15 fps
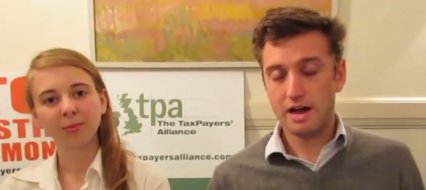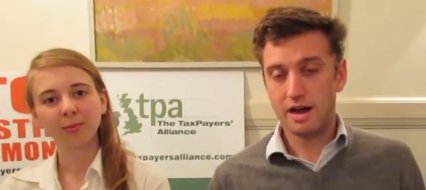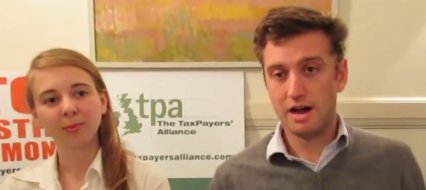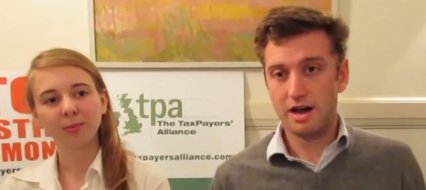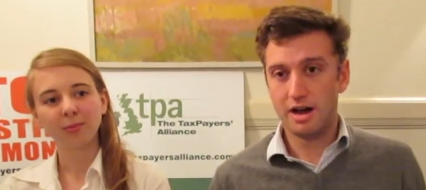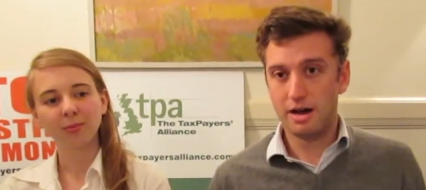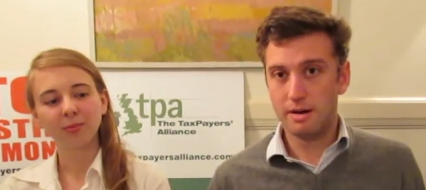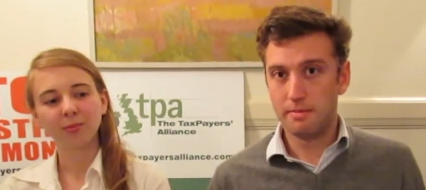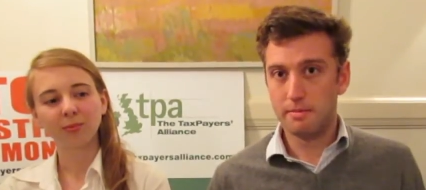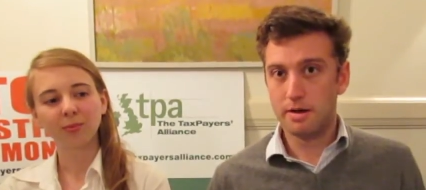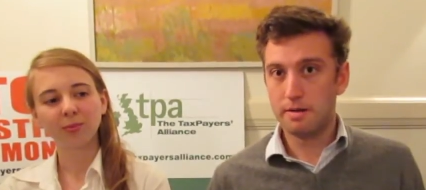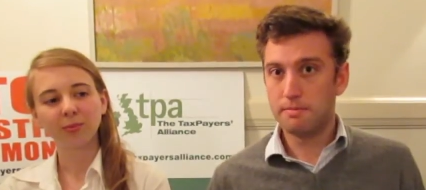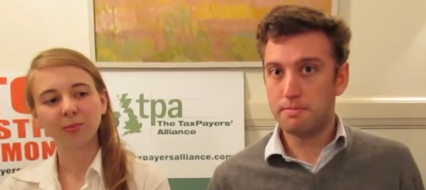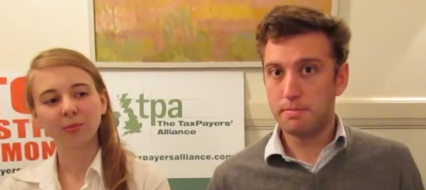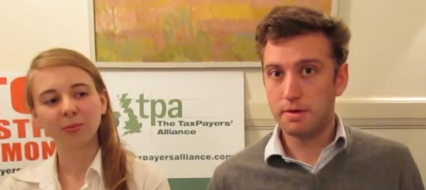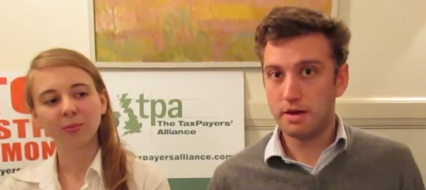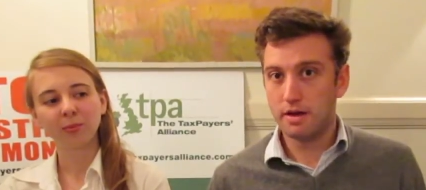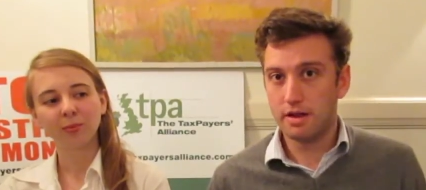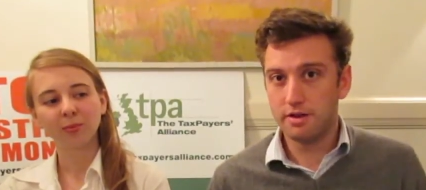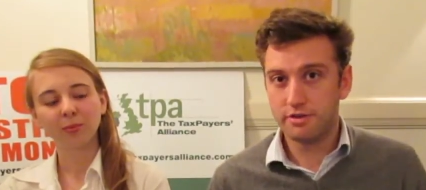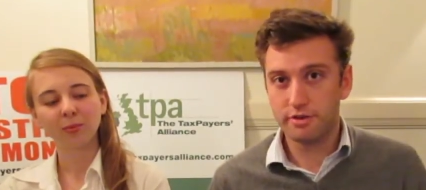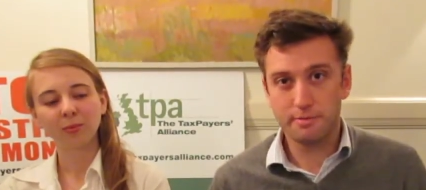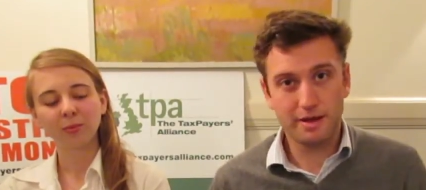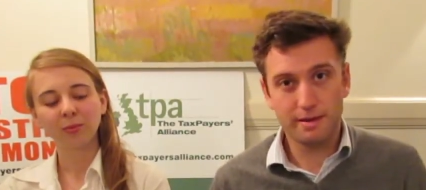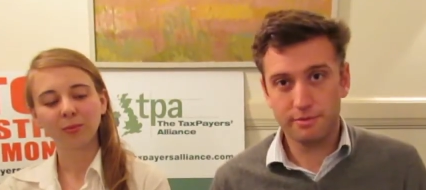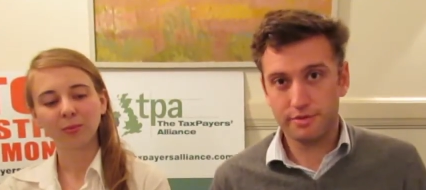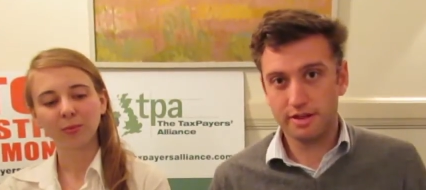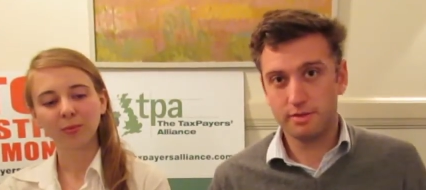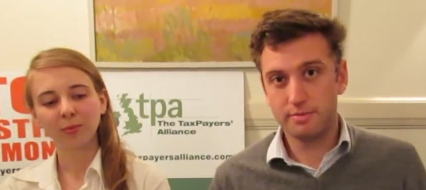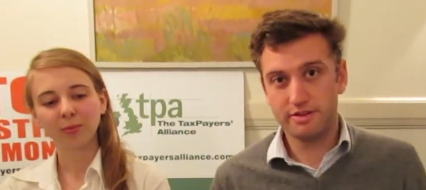Speaker 1: Um, and so perhaps
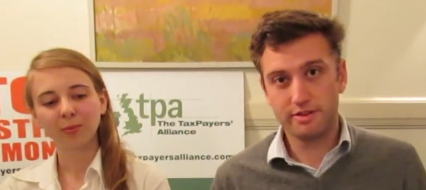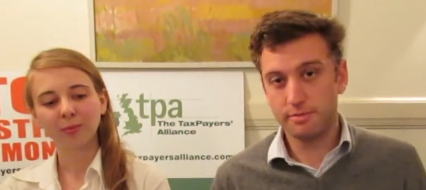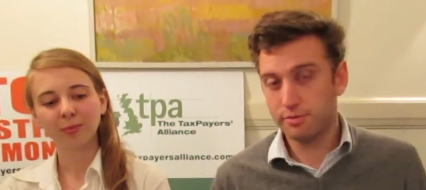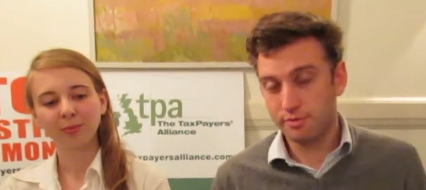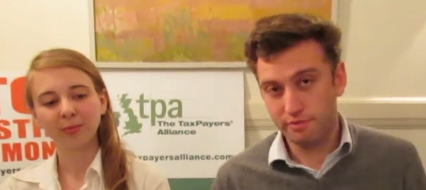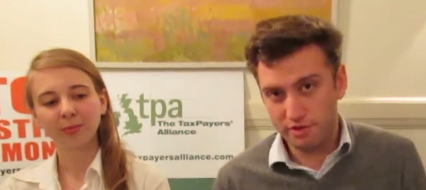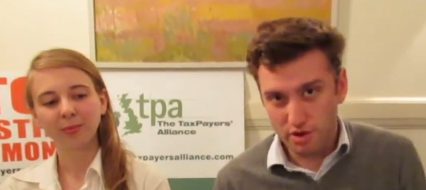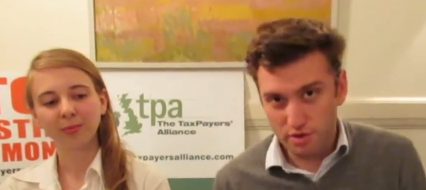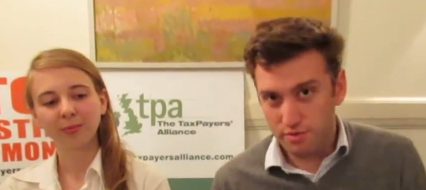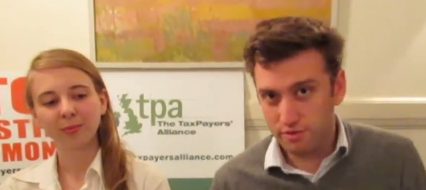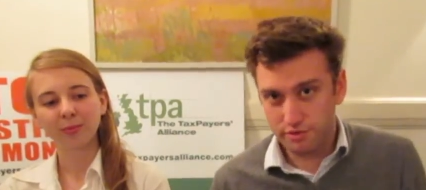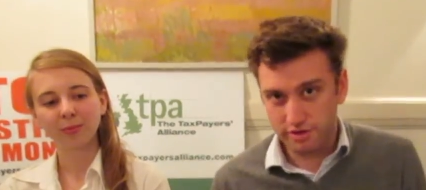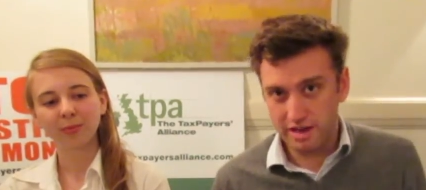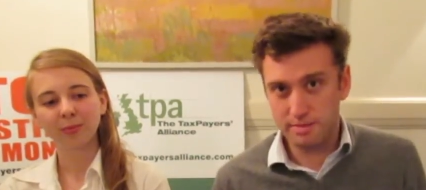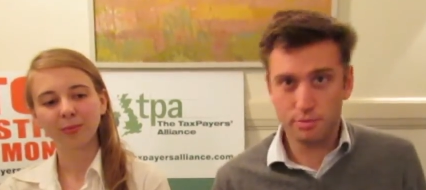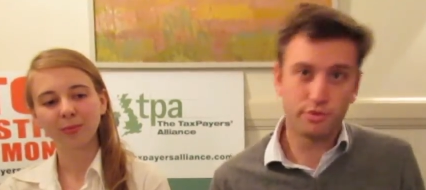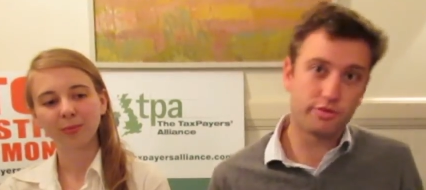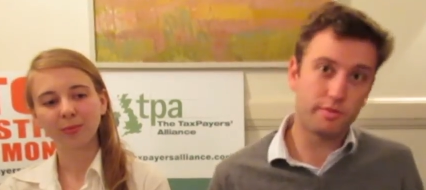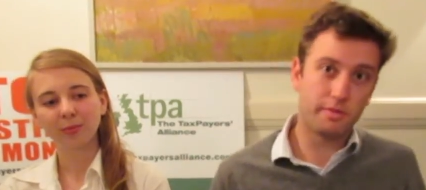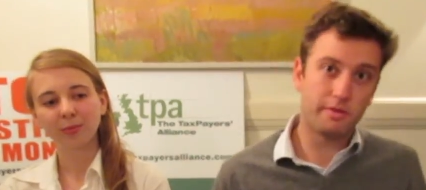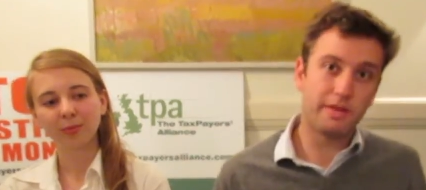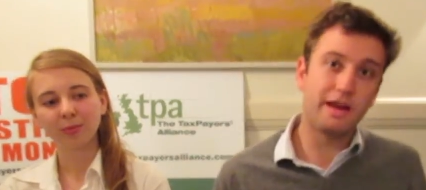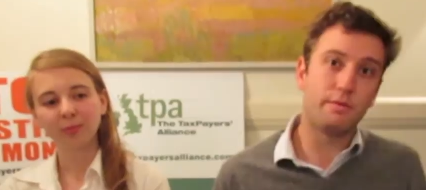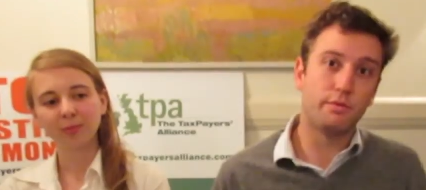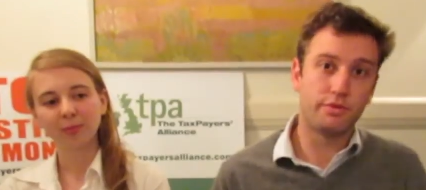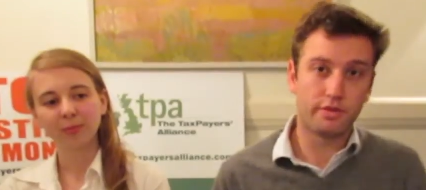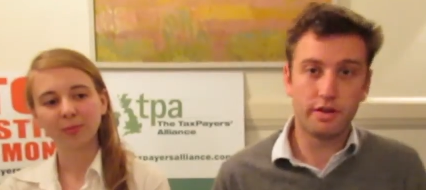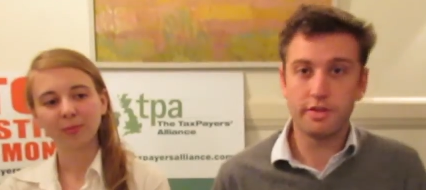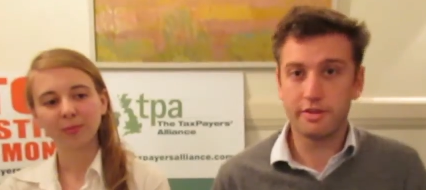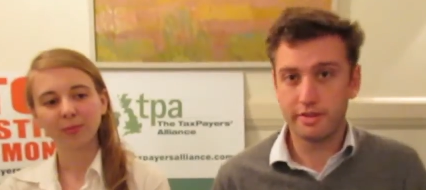there could be some sort of loan scheme or something like that. Was,
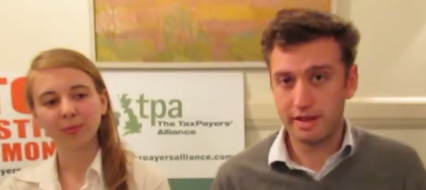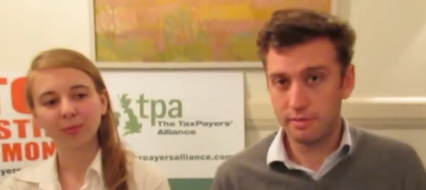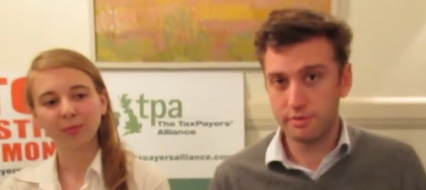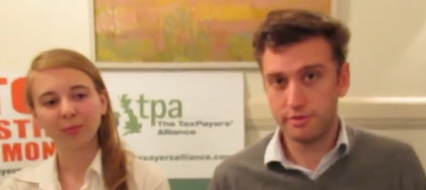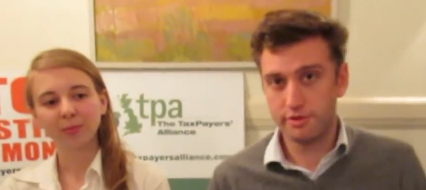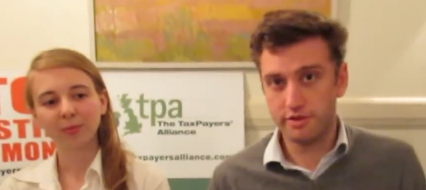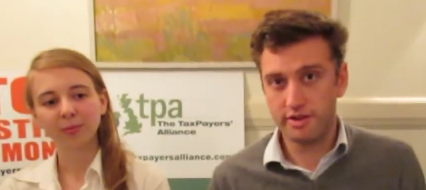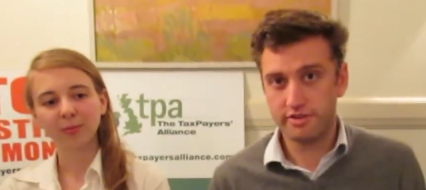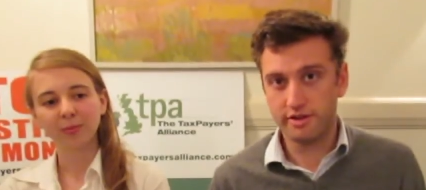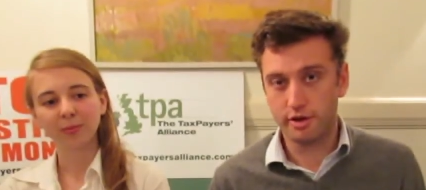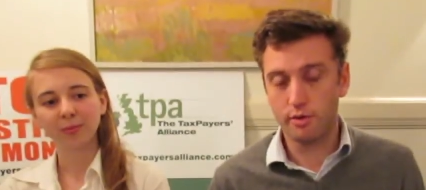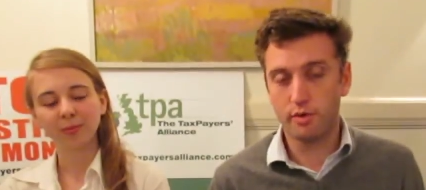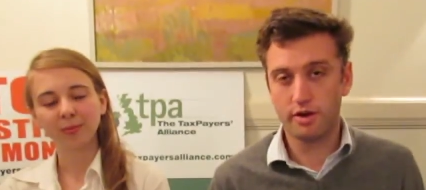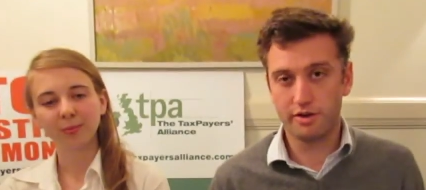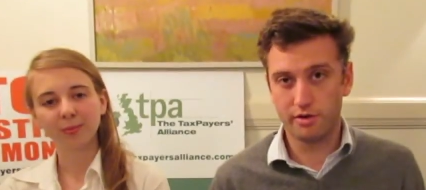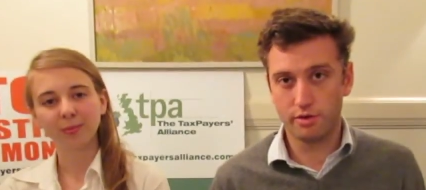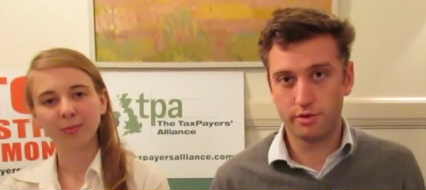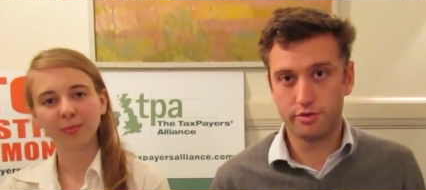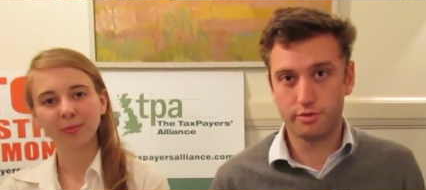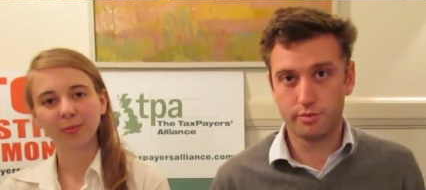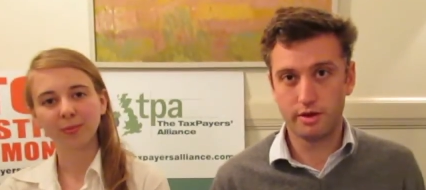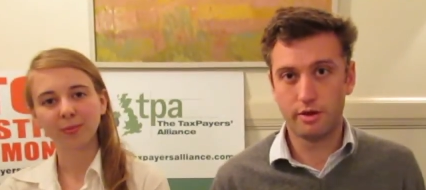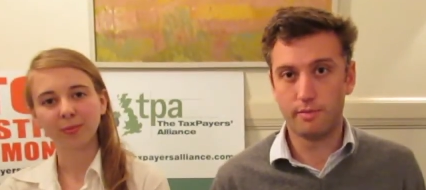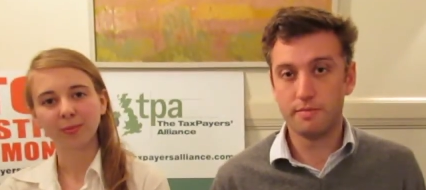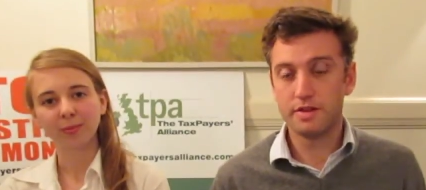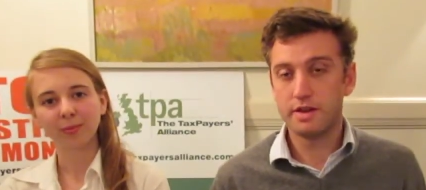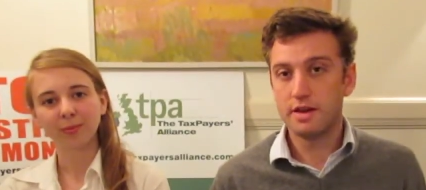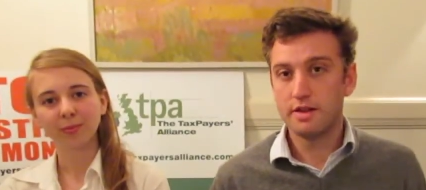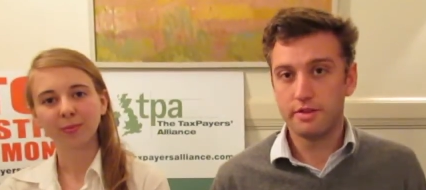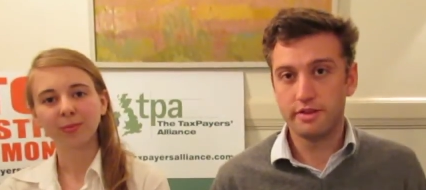I think that was suggested quite a lot as well.
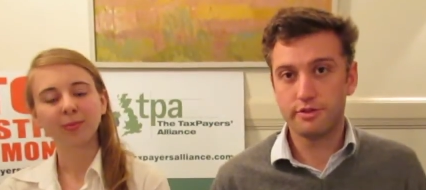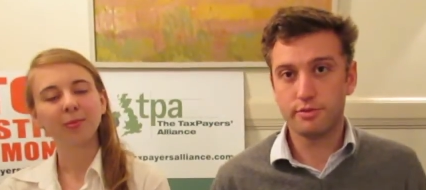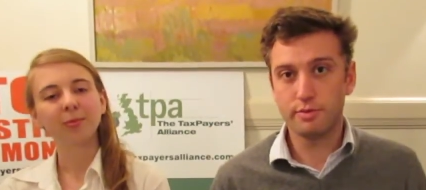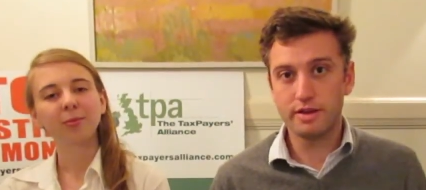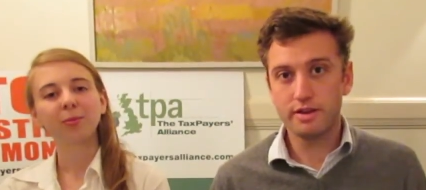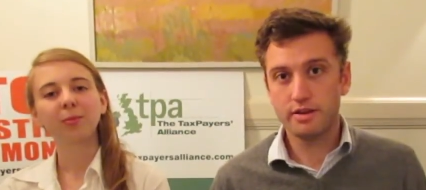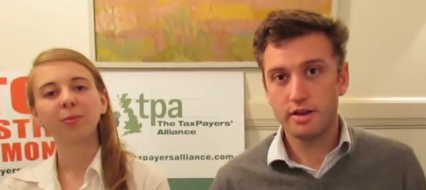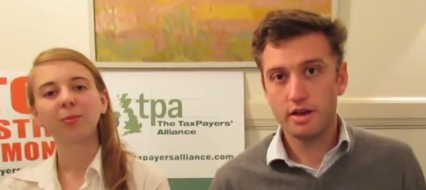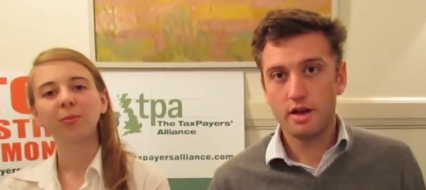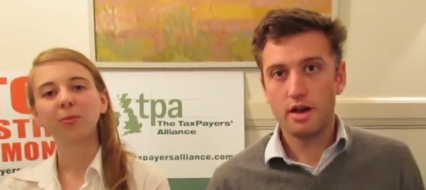This week,